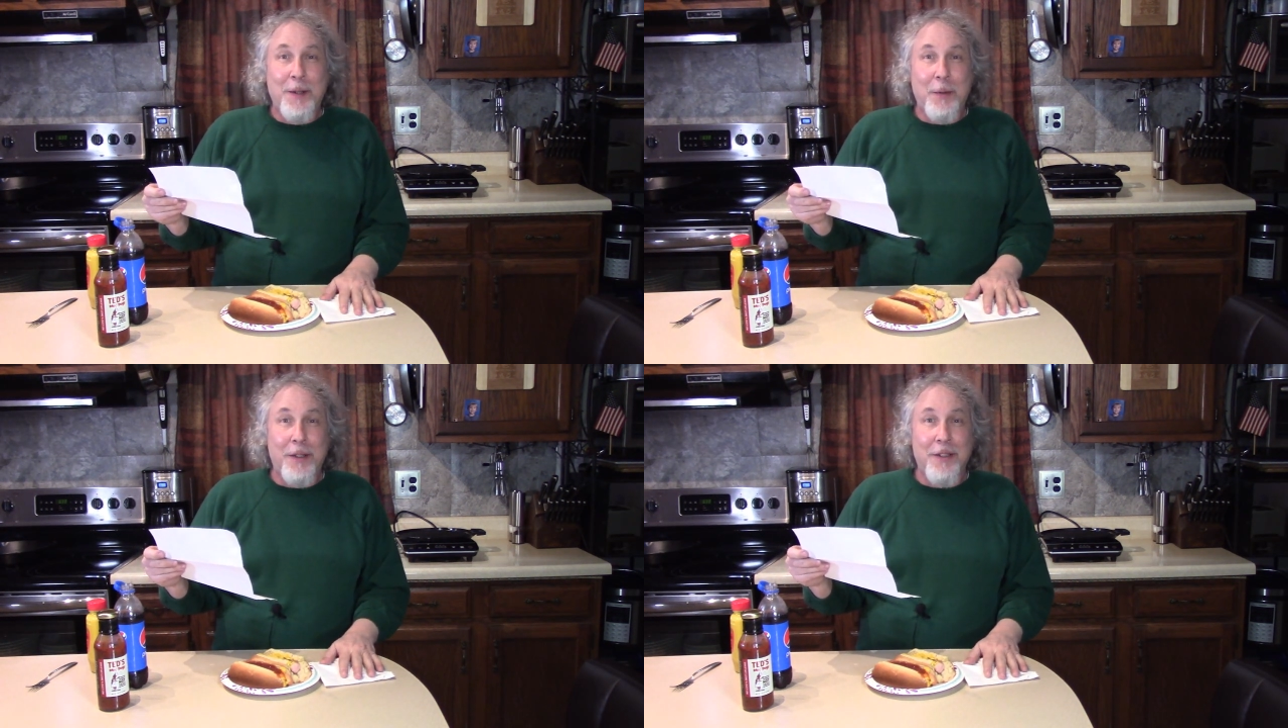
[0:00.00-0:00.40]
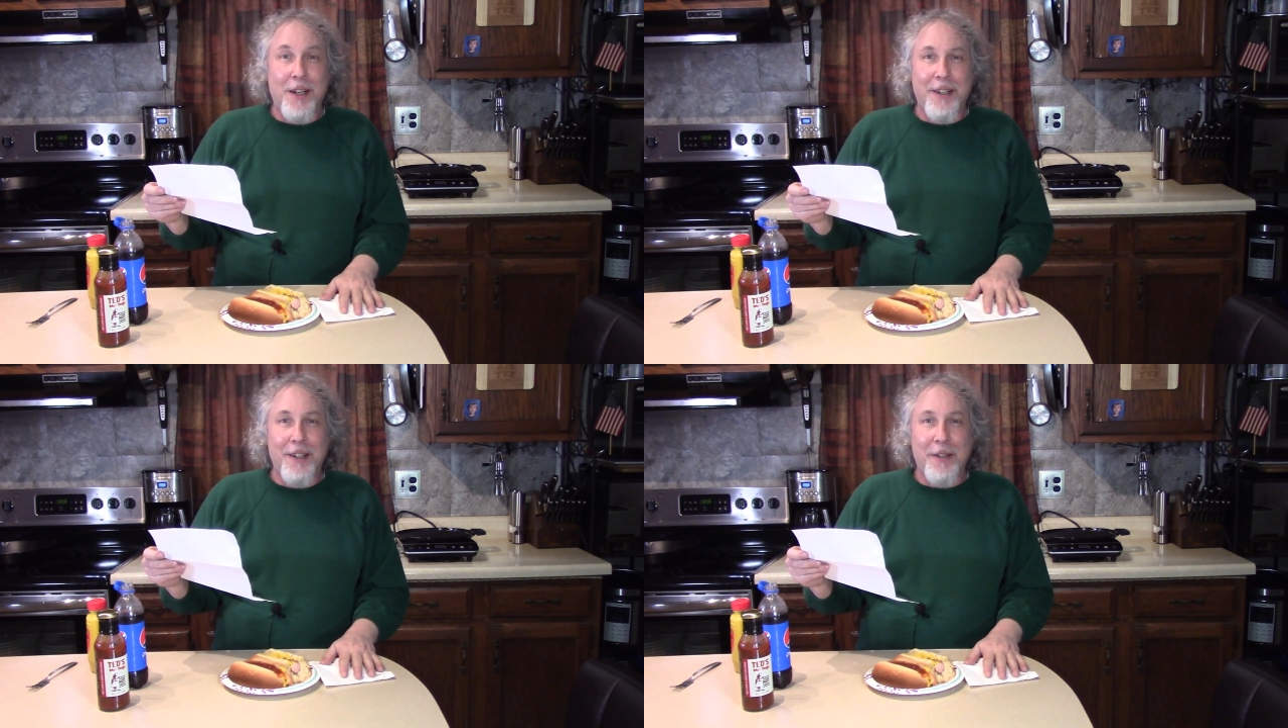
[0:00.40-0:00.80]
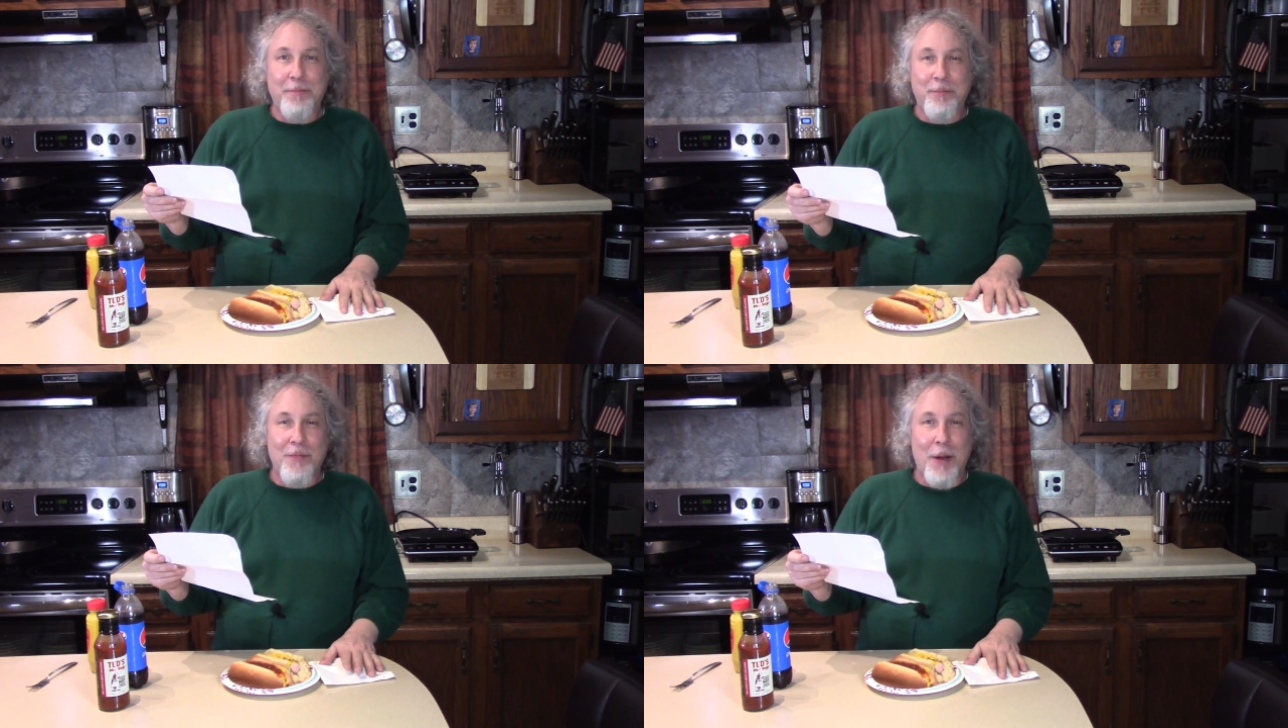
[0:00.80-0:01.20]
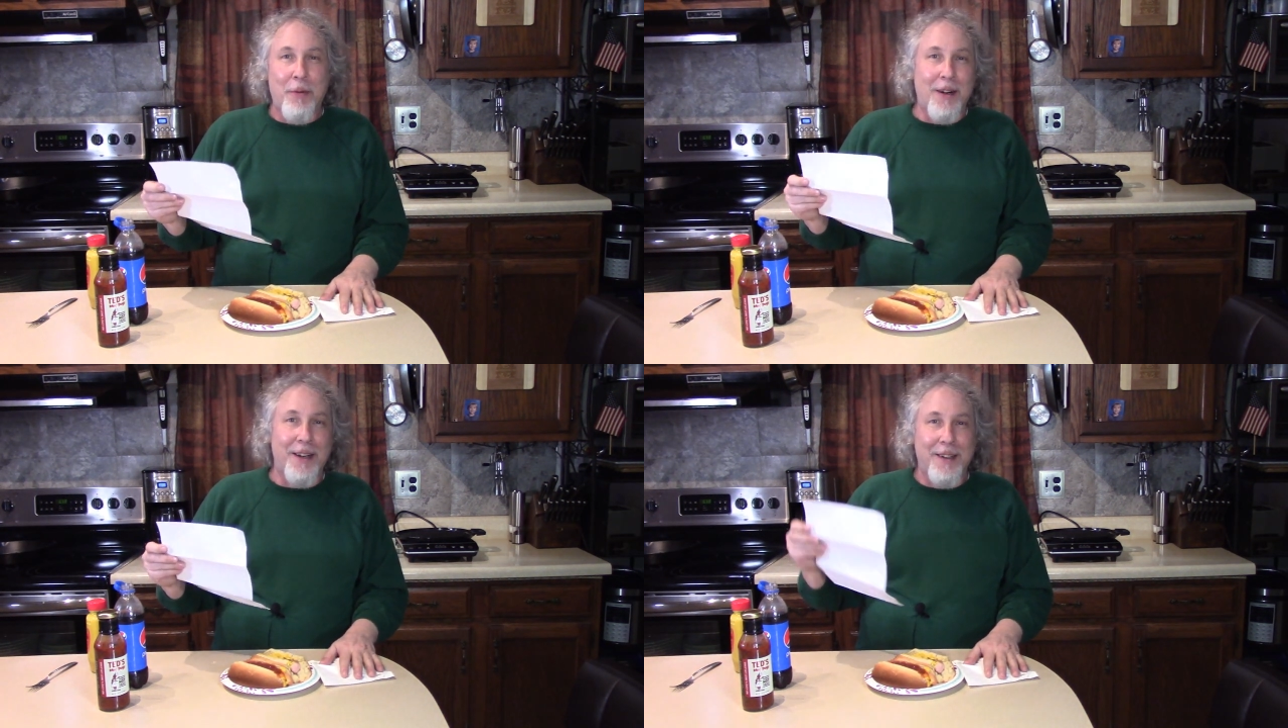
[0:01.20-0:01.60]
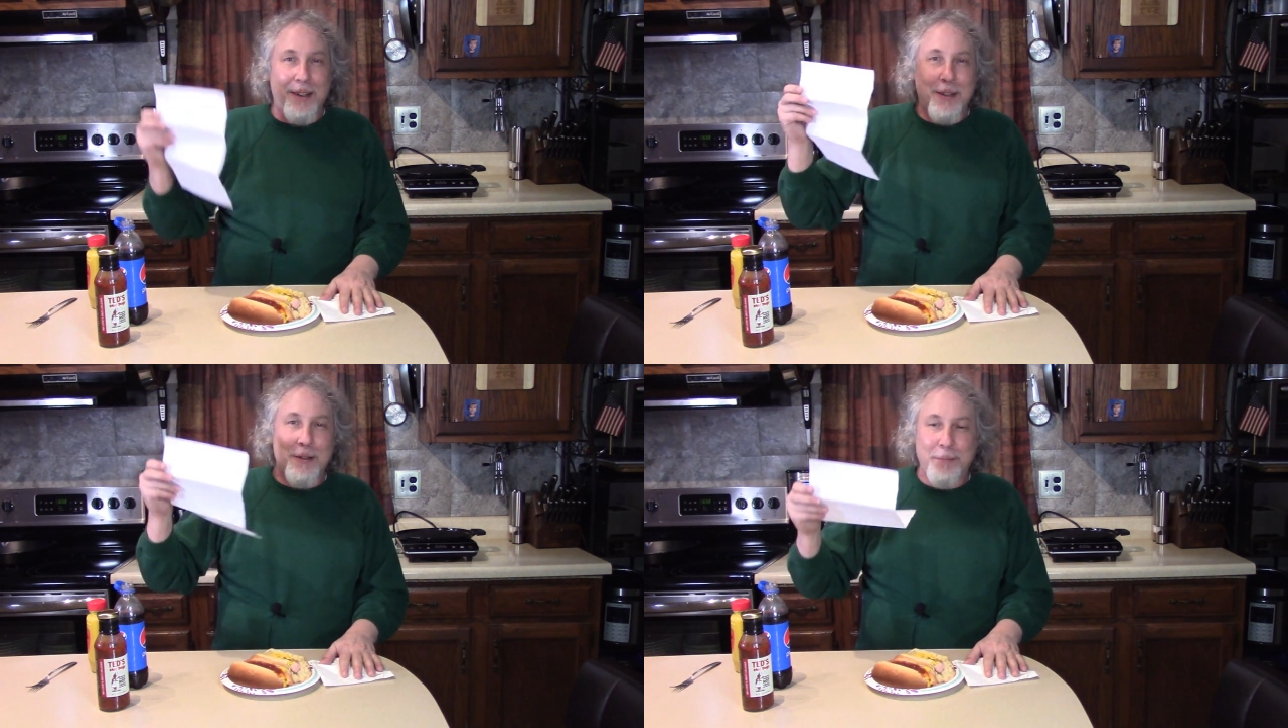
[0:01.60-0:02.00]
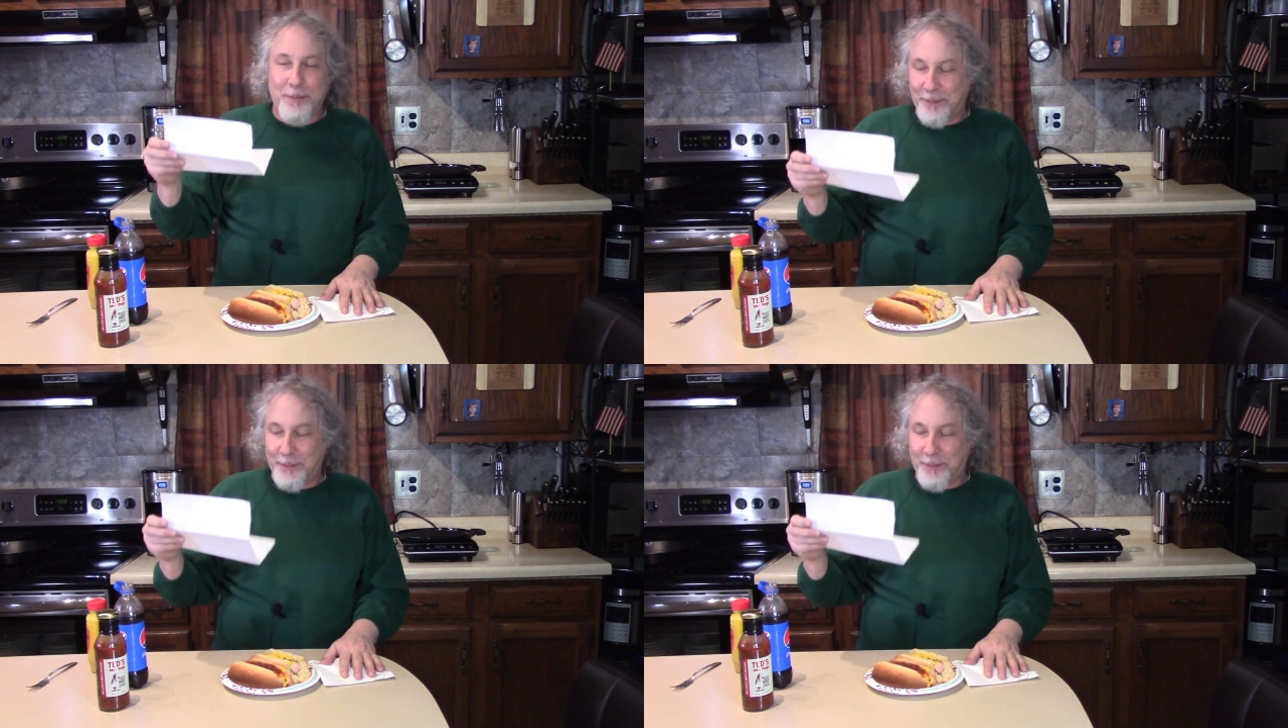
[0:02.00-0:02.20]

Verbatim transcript: with the John Deere? I'll put a link there too.